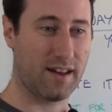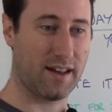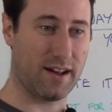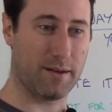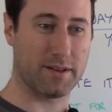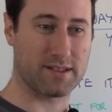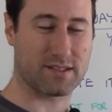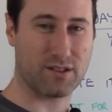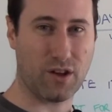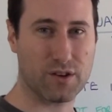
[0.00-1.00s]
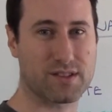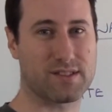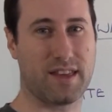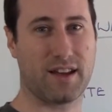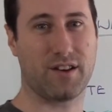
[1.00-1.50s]
It's as close
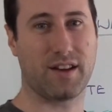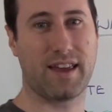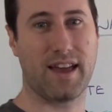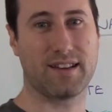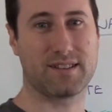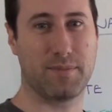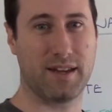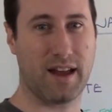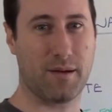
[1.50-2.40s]
as they're going to get to being